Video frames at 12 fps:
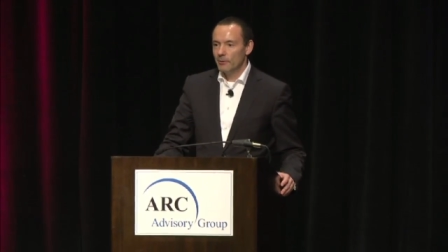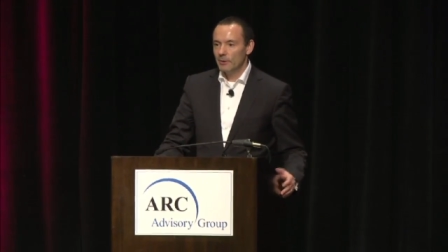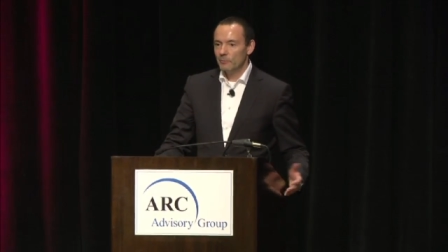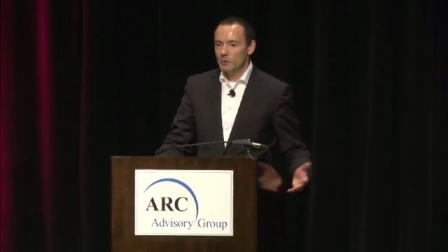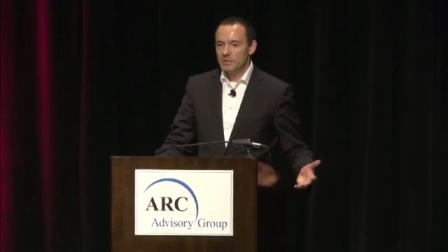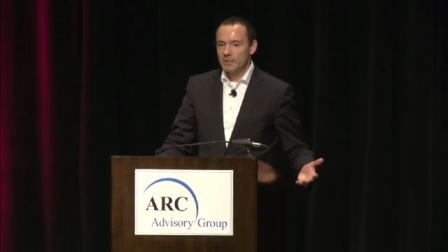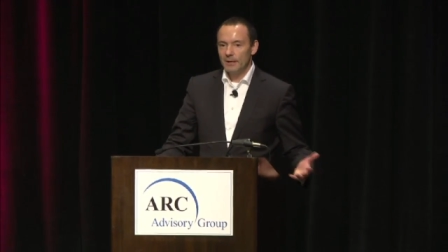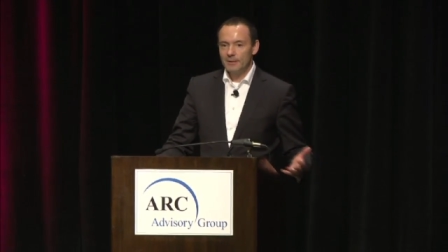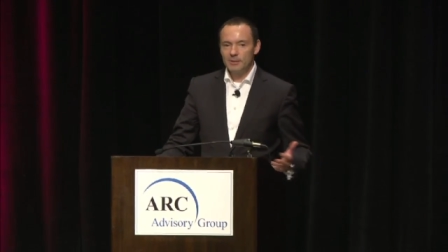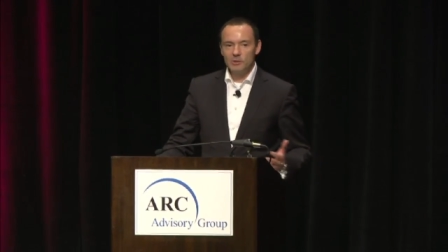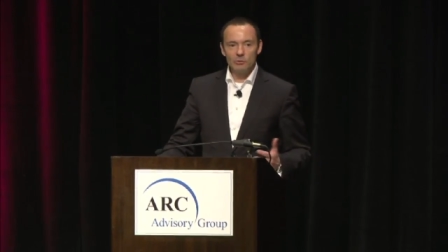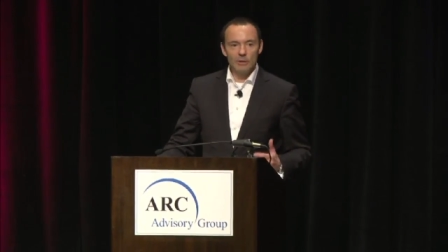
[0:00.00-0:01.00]
when we
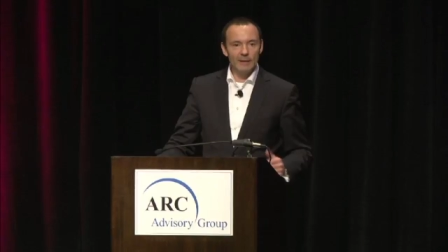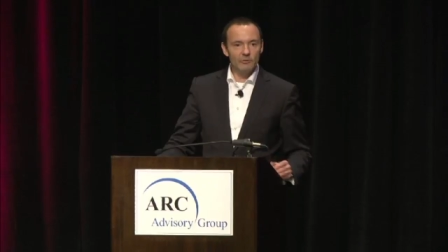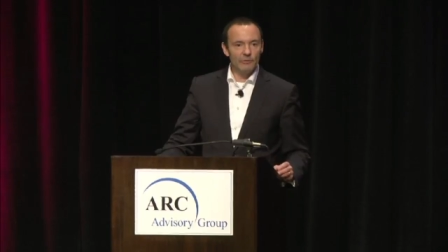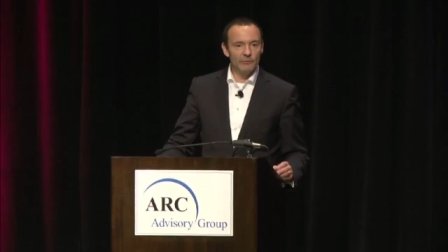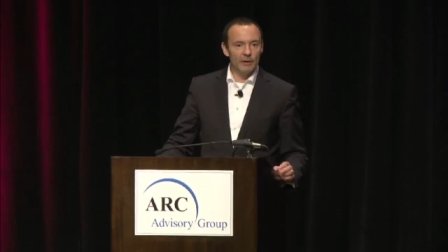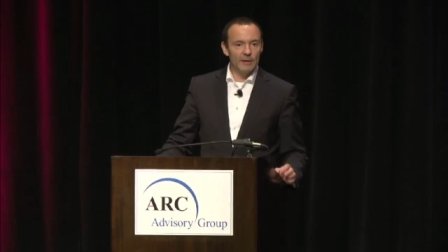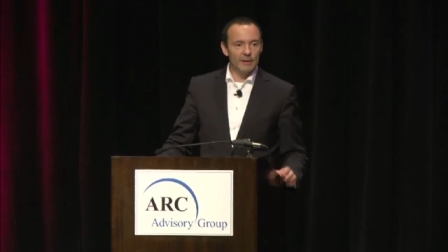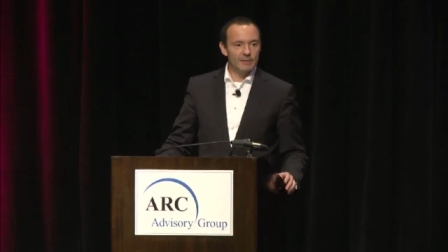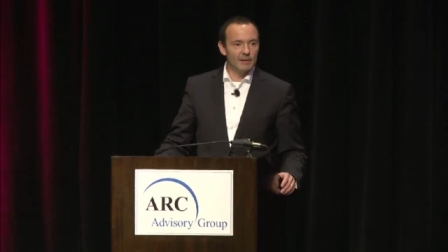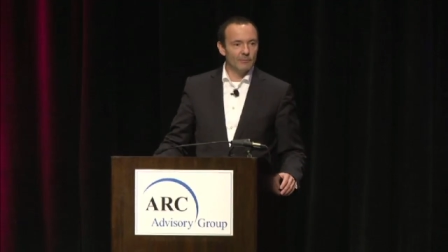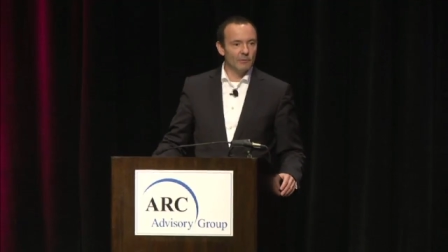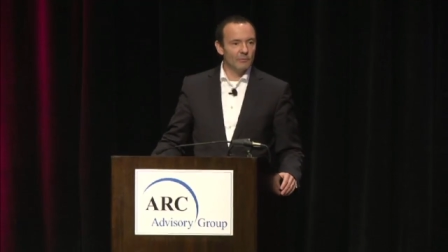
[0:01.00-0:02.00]
started to
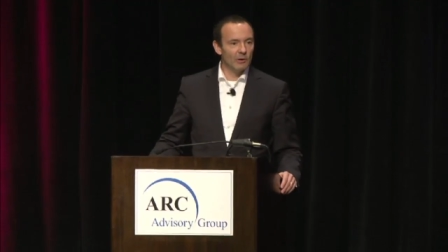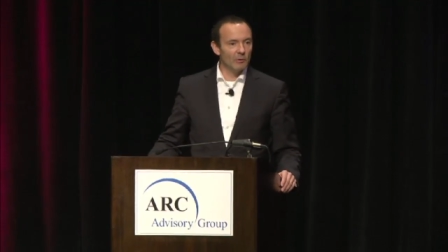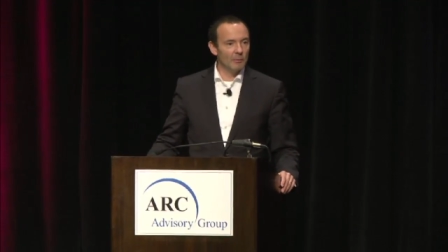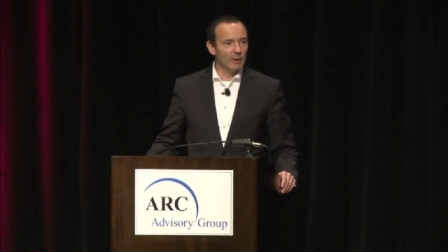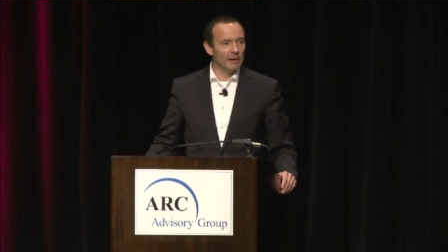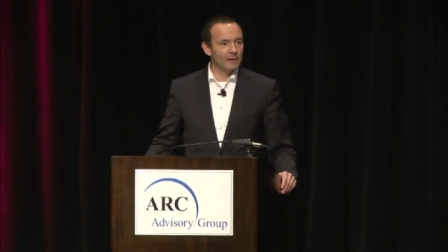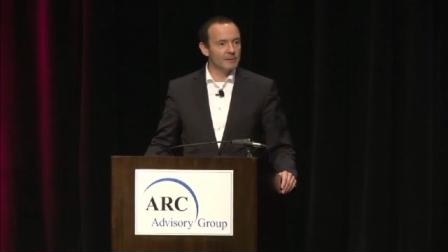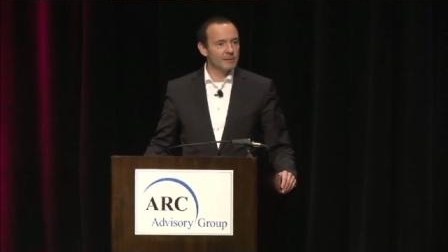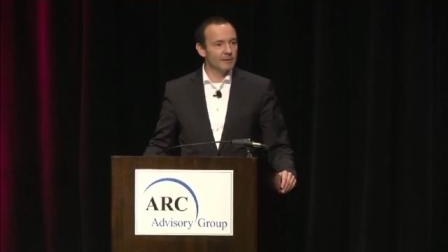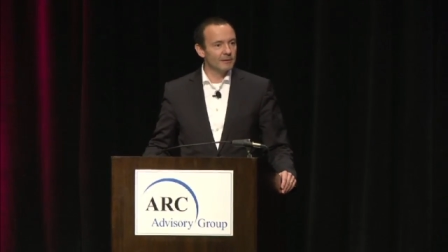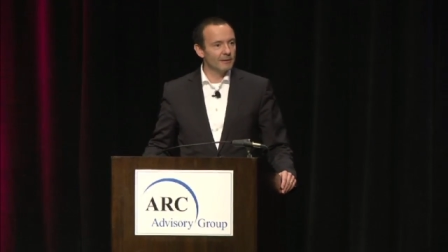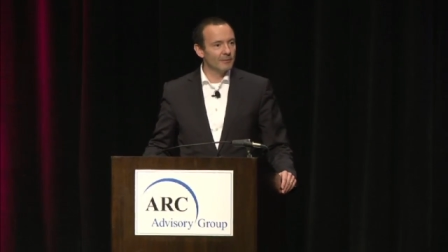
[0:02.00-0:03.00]
electrifying some of our
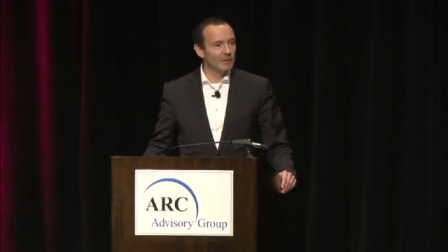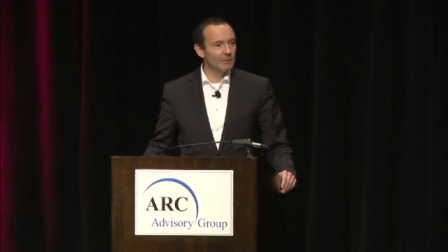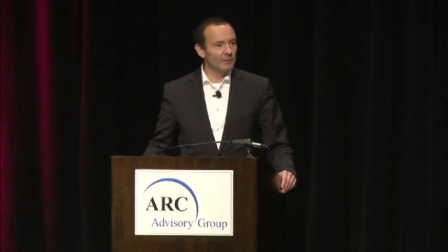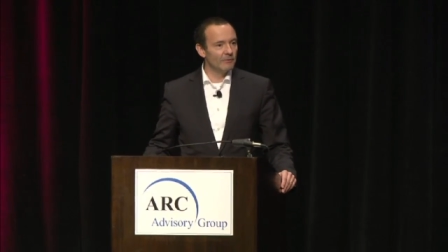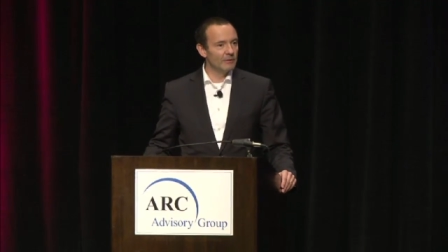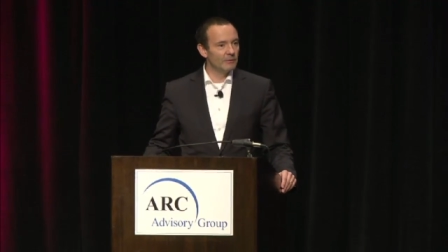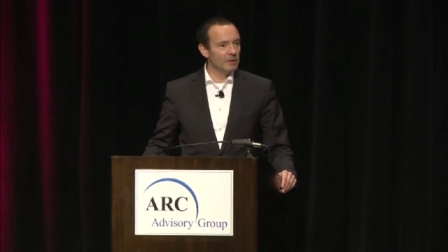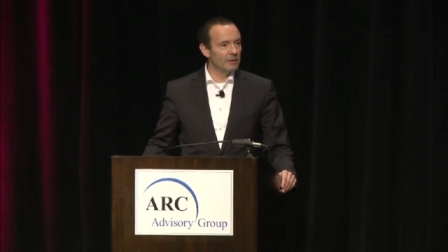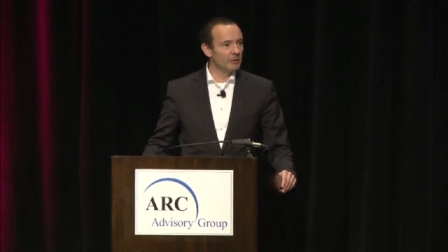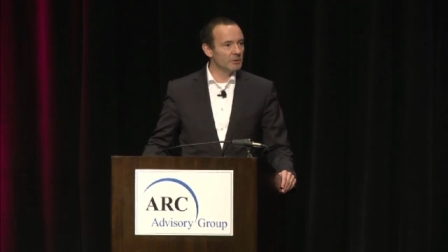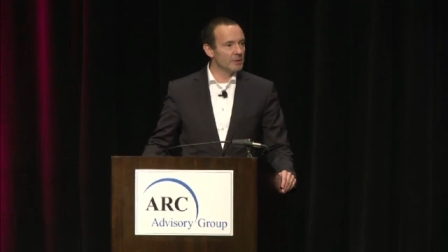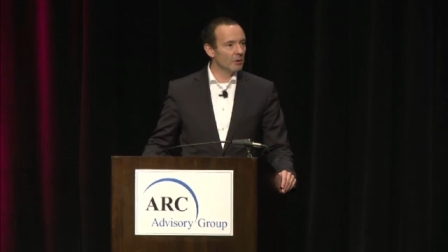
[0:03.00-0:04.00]
plants, and then maybe fifty
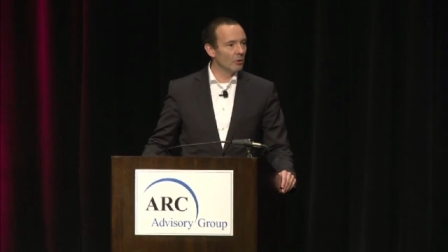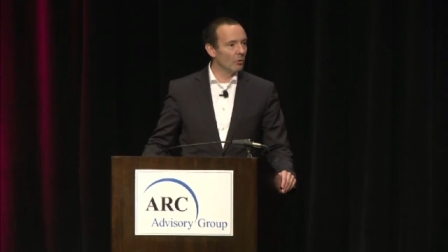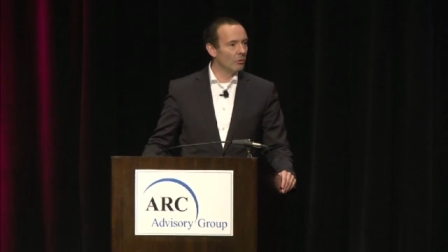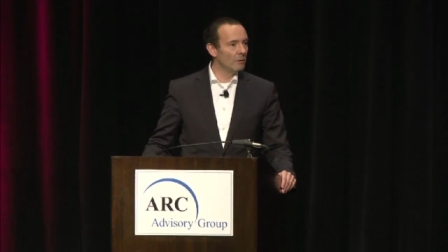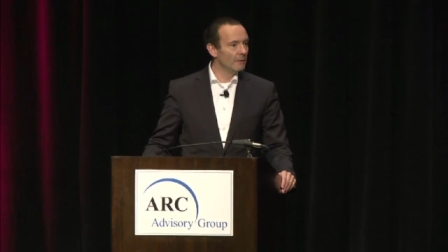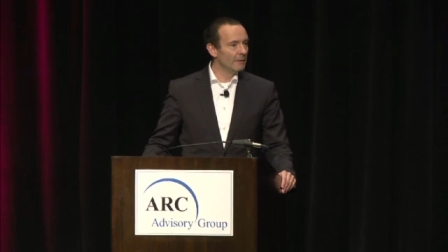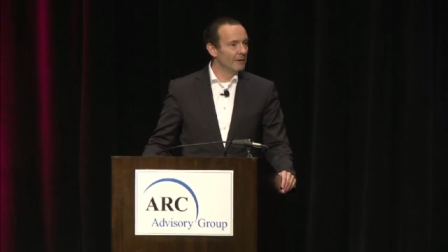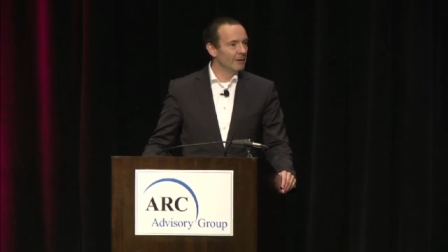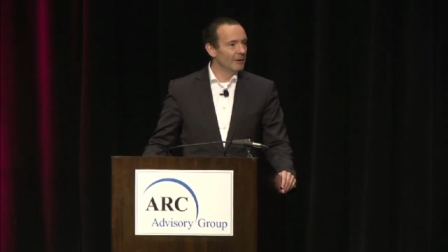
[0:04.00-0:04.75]
years ago,